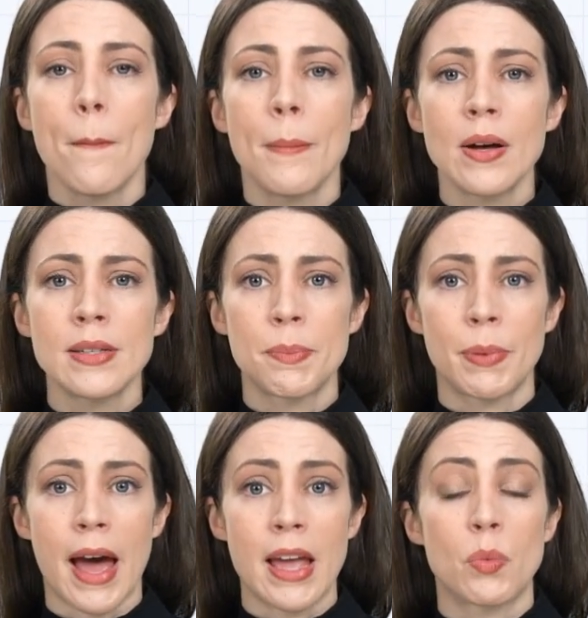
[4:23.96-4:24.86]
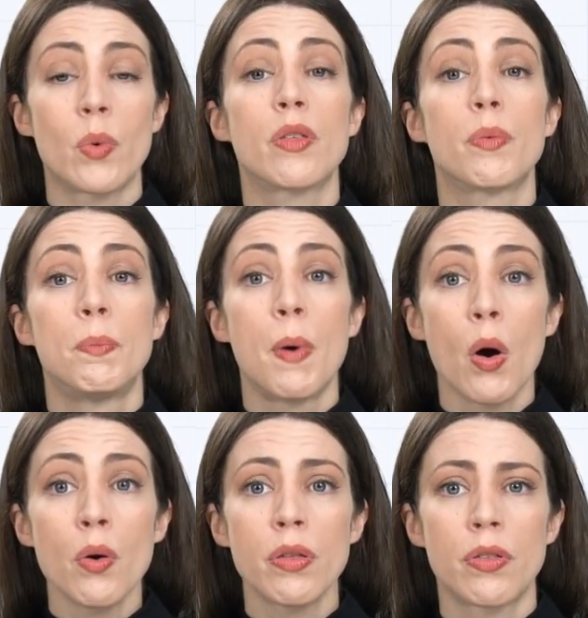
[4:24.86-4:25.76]
Multiply it with
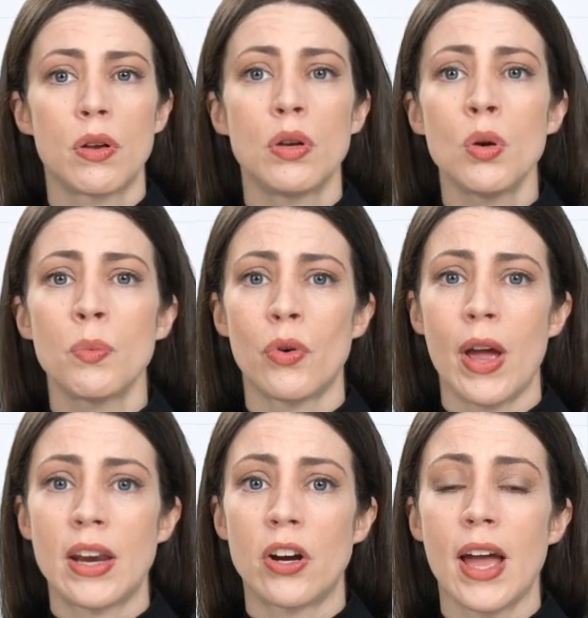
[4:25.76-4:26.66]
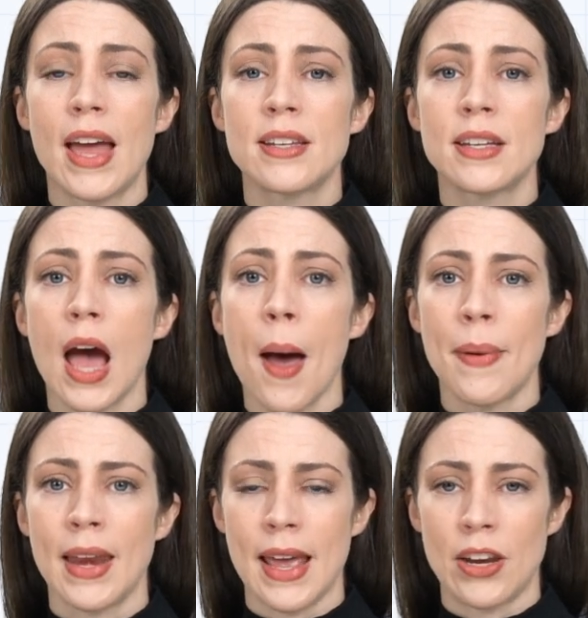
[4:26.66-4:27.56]
both the numerator and
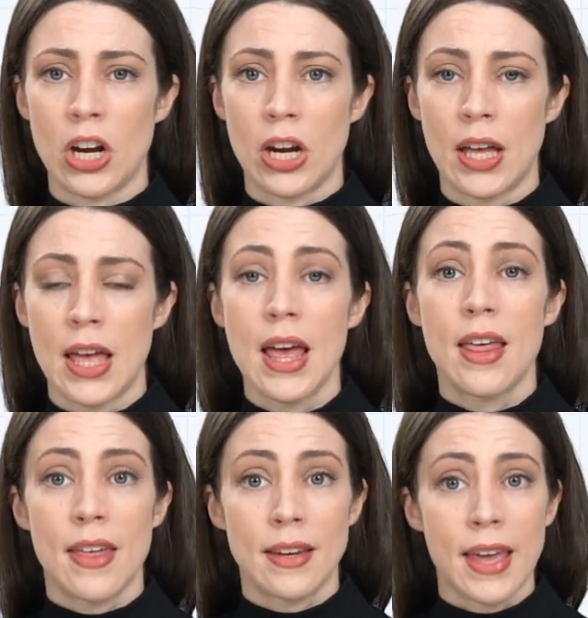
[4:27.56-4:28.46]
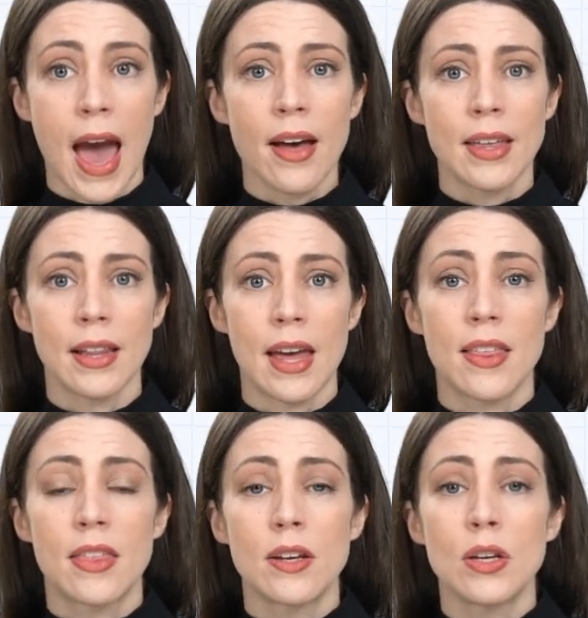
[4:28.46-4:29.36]
denominator, then
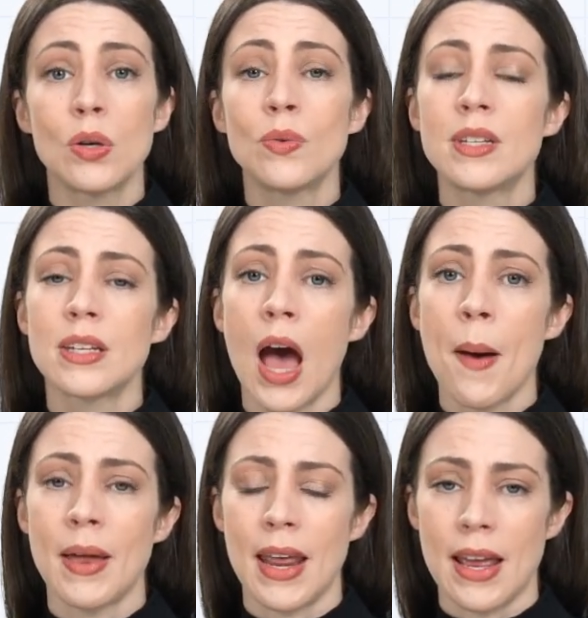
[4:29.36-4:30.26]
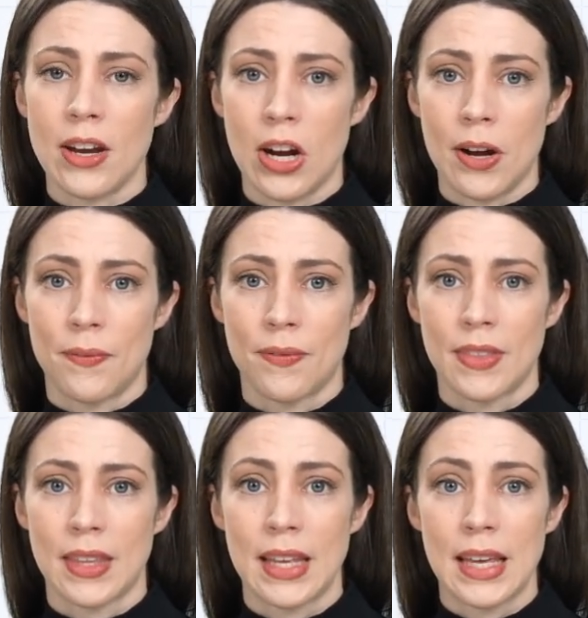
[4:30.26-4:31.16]
calculate the new denominator.
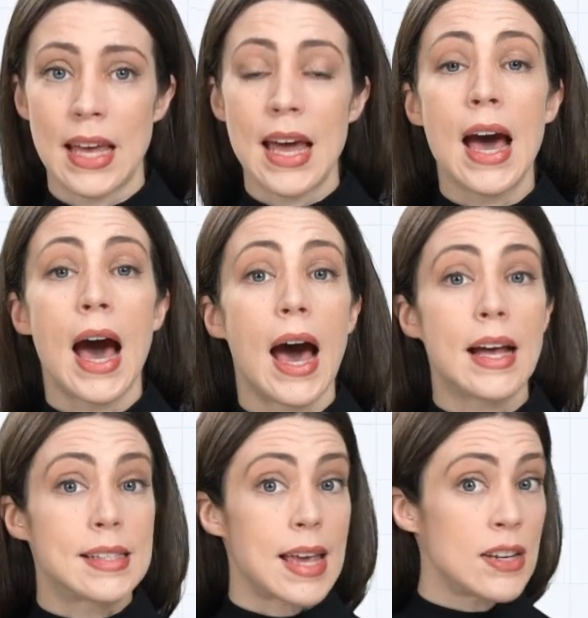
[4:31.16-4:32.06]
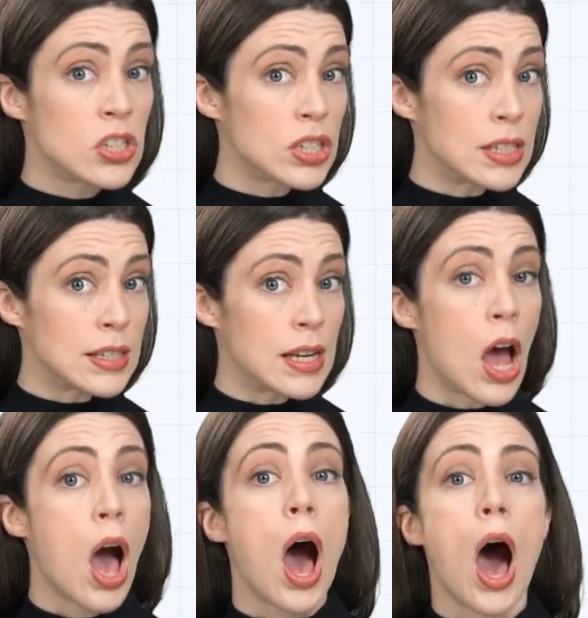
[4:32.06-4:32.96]
Attention!
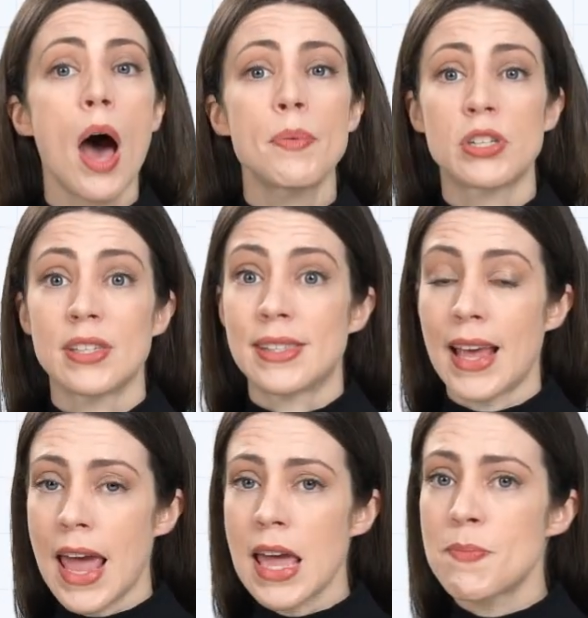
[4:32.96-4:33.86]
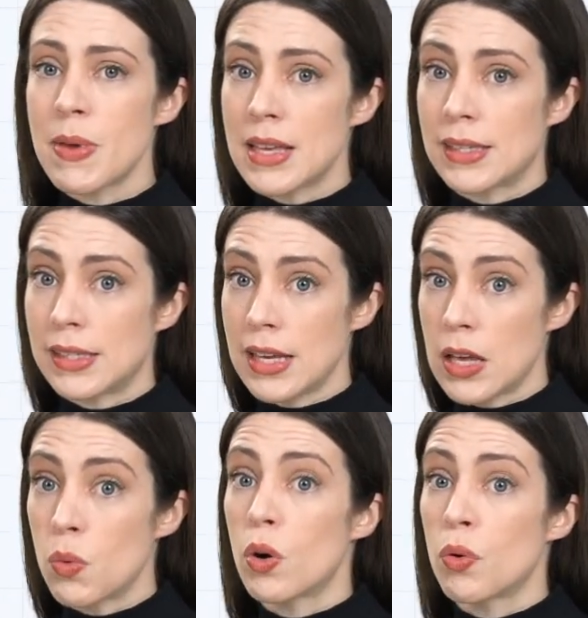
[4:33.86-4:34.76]
Options A, B,
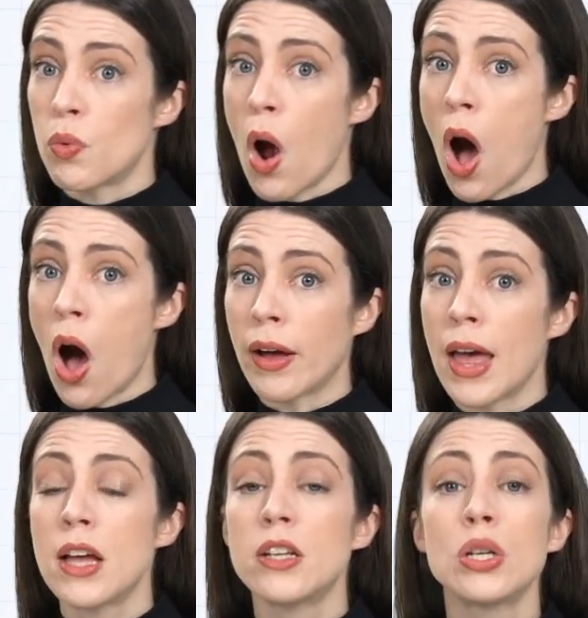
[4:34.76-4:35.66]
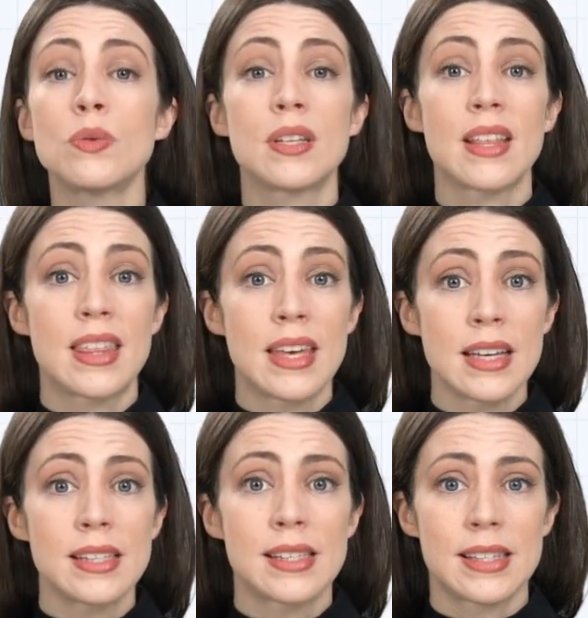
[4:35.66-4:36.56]
C were wrong due to
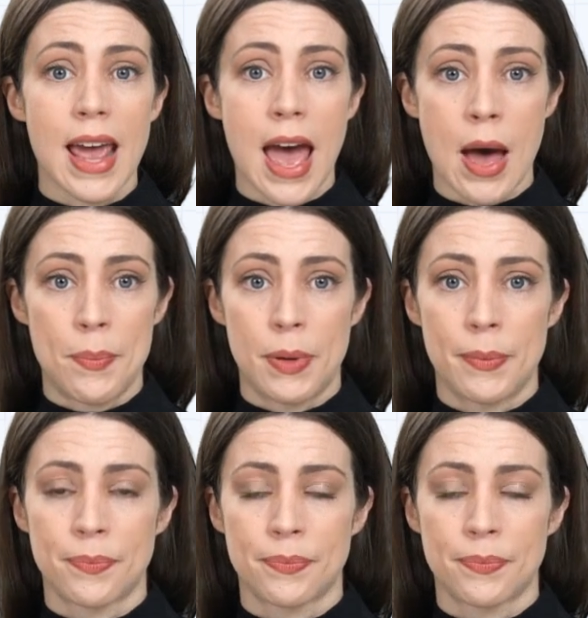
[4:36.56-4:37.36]
this step.